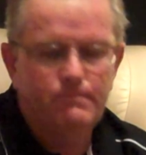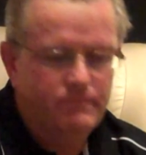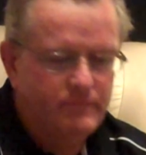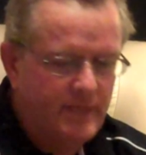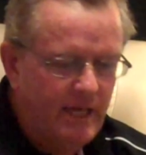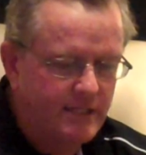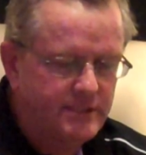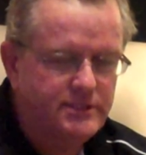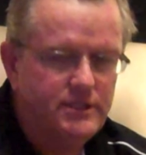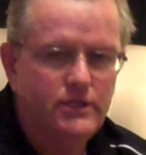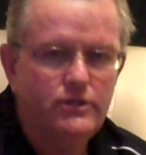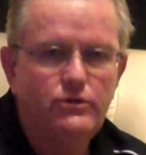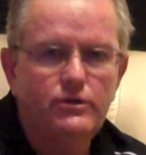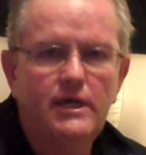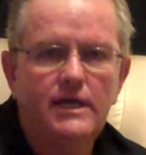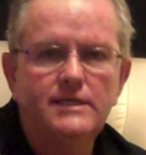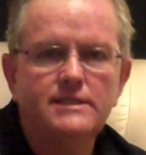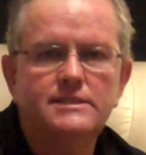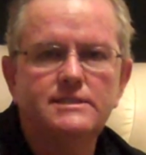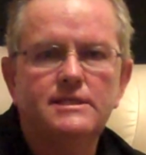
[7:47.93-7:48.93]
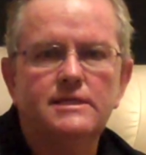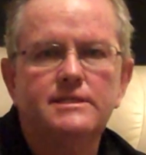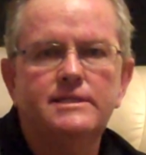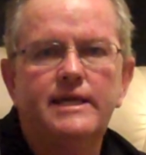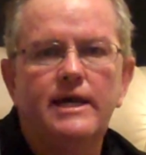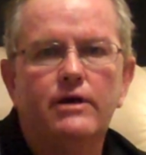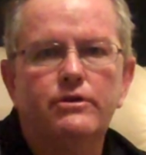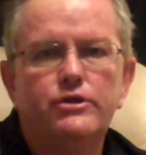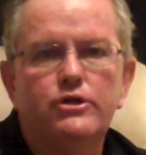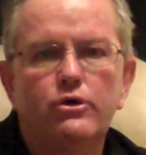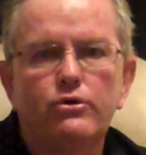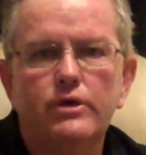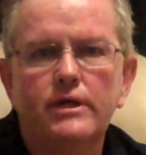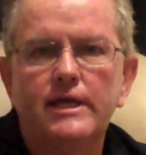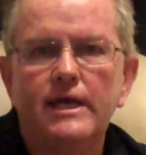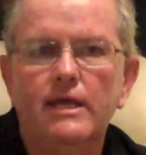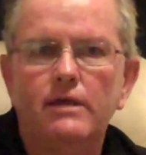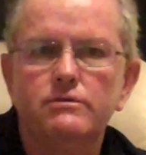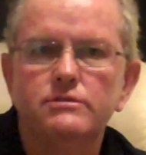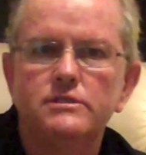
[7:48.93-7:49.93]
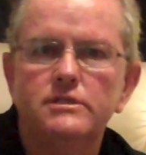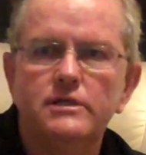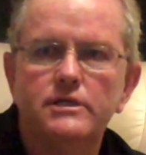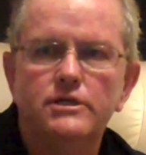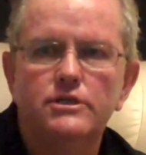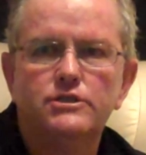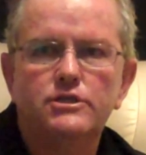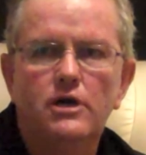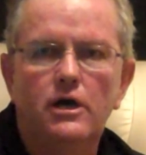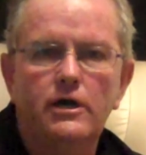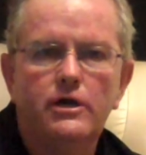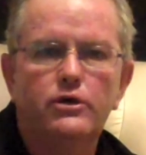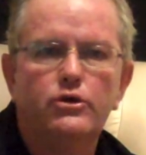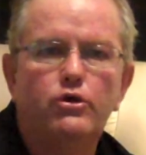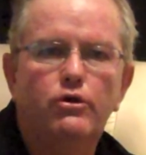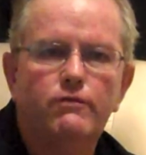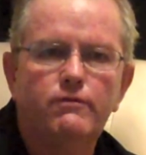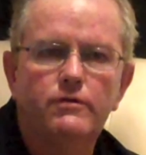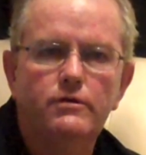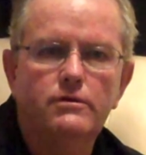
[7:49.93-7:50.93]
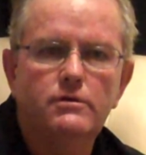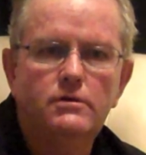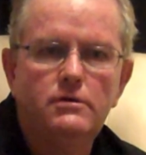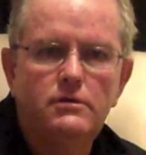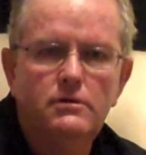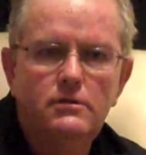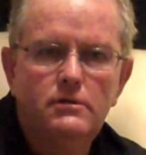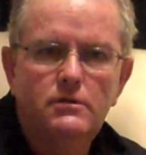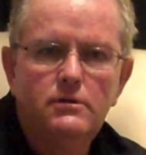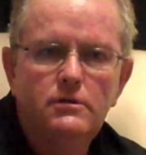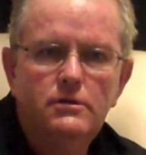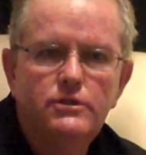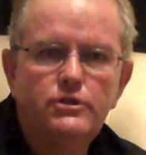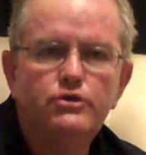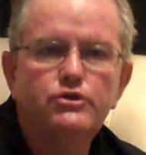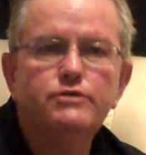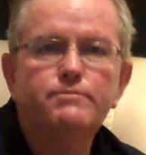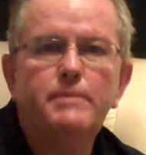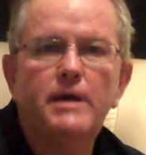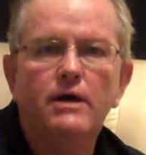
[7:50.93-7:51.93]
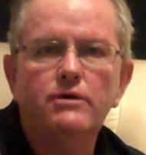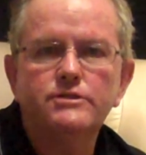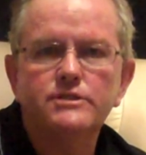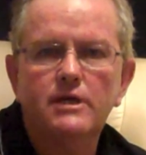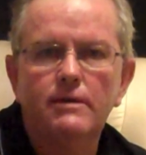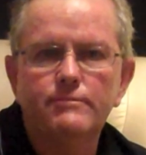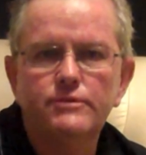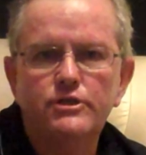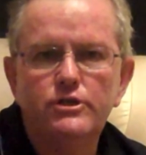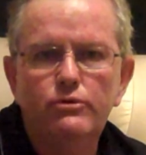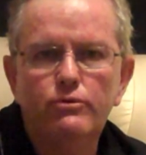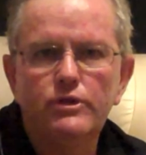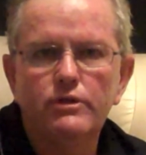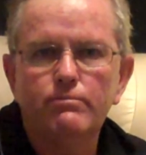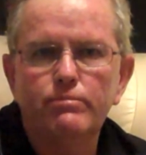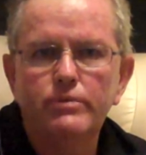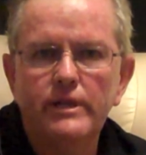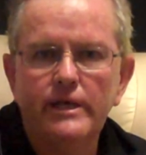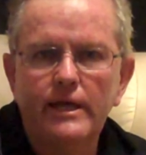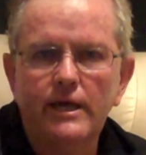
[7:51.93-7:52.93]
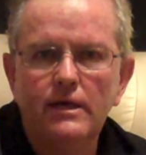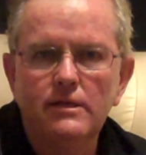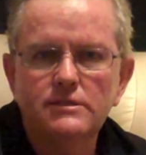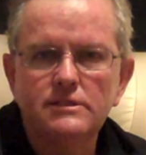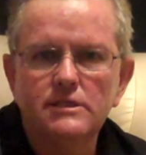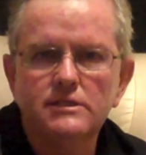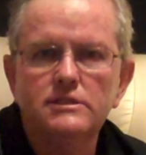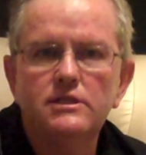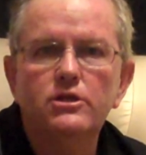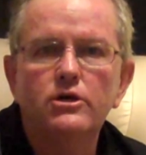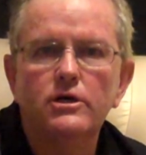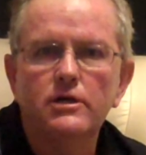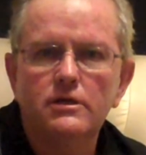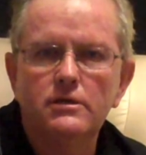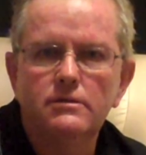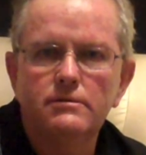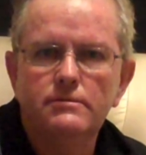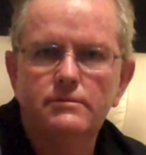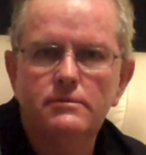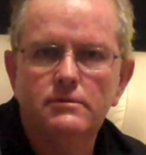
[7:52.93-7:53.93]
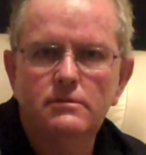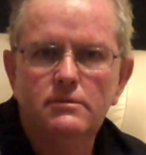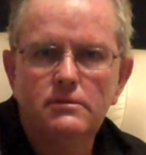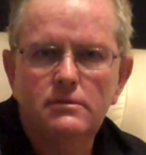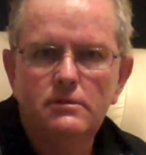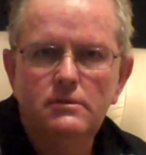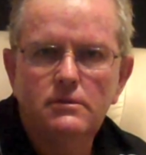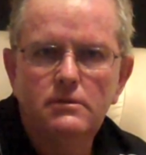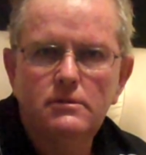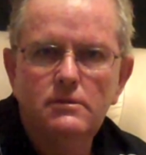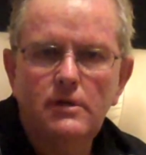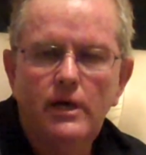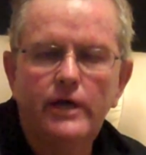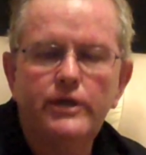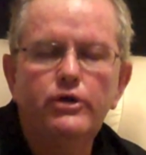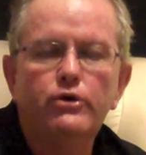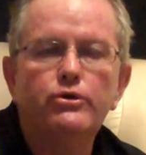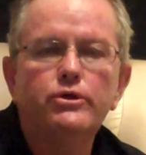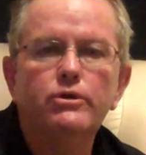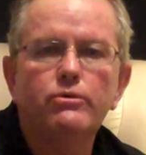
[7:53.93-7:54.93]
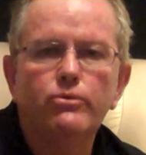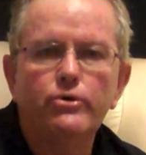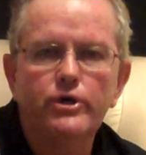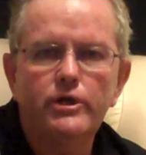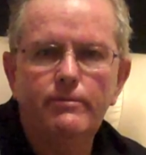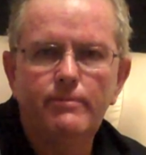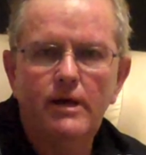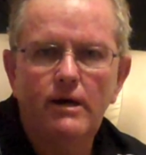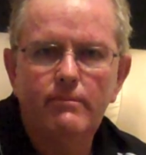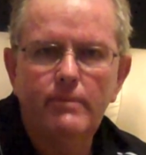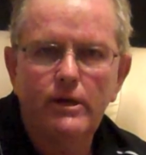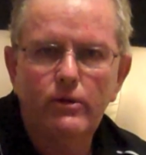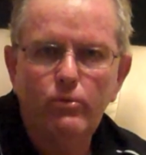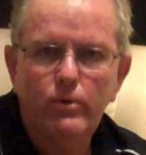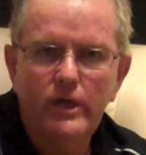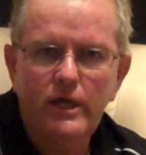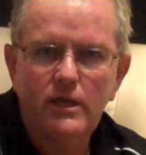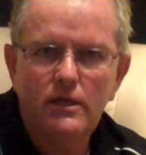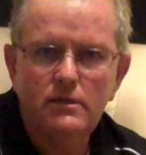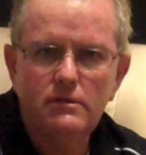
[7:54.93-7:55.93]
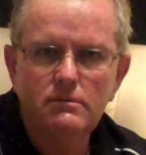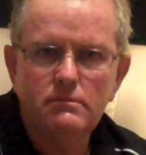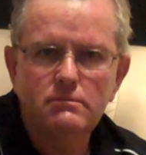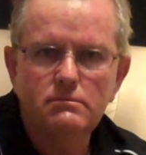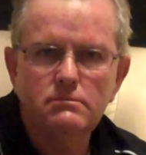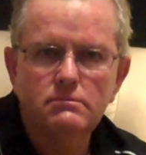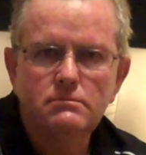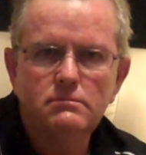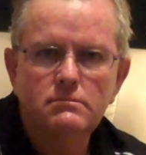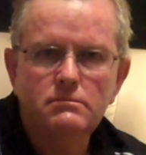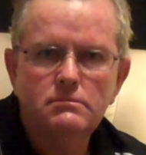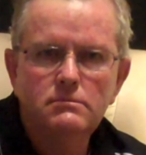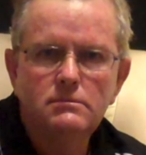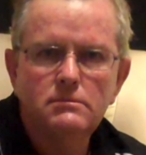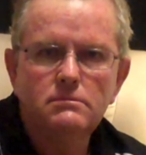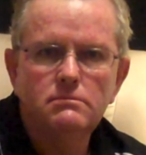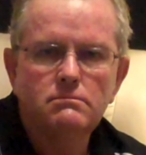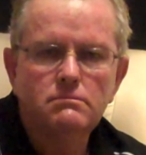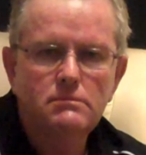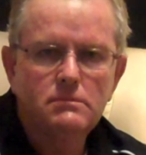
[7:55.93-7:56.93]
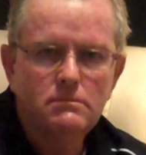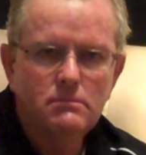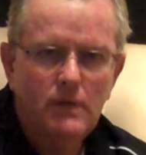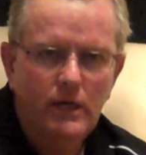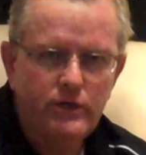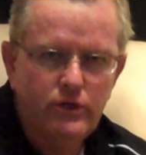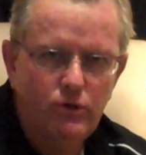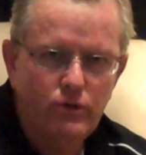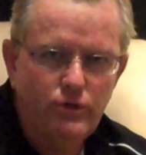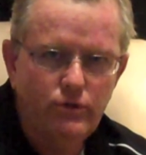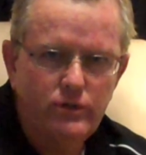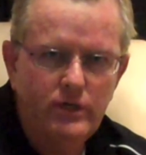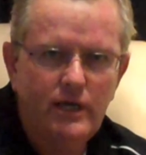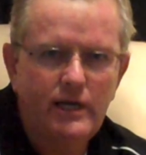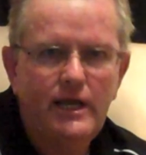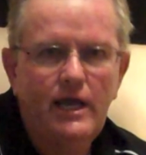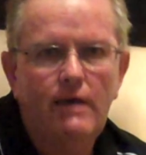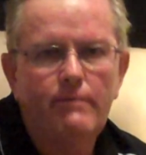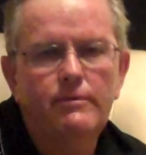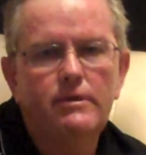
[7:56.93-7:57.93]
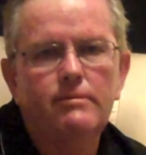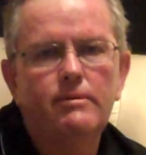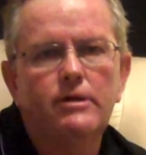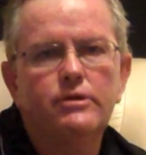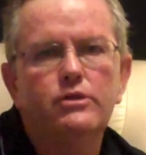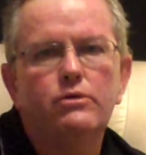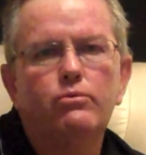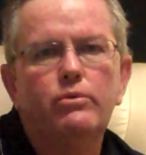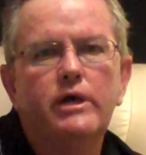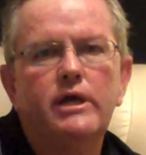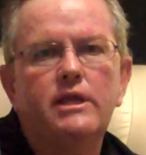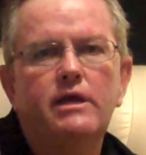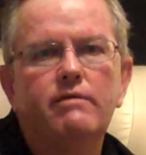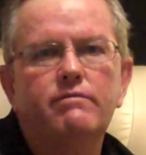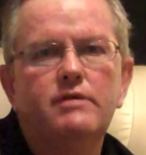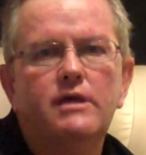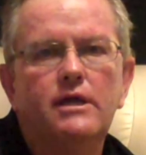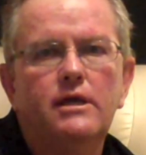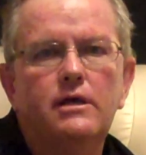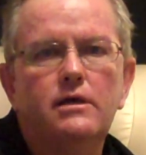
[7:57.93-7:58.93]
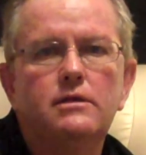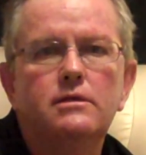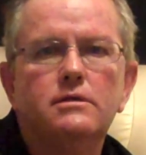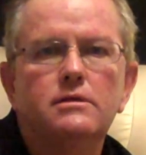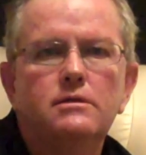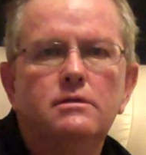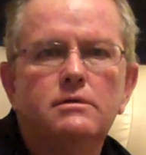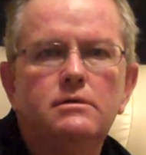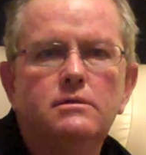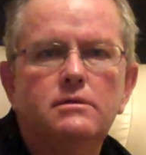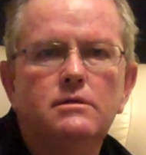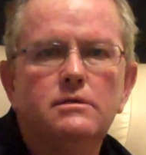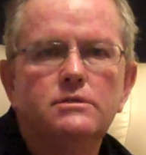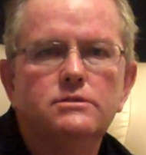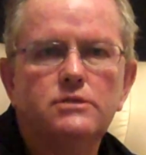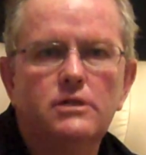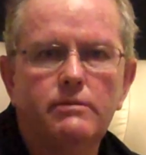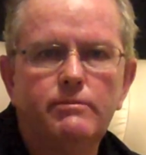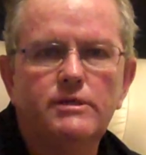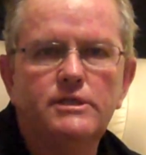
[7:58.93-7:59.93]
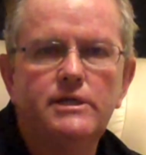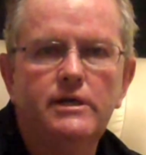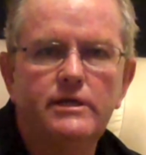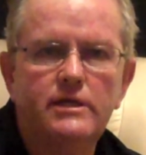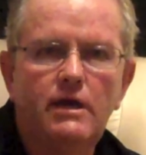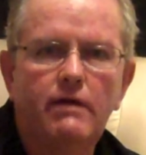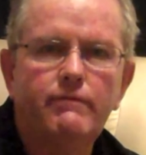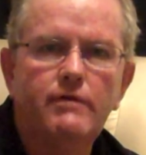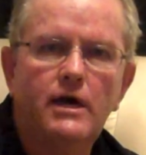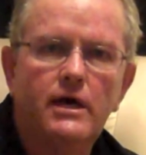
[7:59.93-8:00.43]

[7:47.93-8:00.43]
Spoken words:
That's it. You guys sit down, you go to counseling, you talk it over. Your spouse comes to you with a plan, says, look, I know you're worried about my weight. I know you're not happy about the weight I've gained. So let me tell you, I've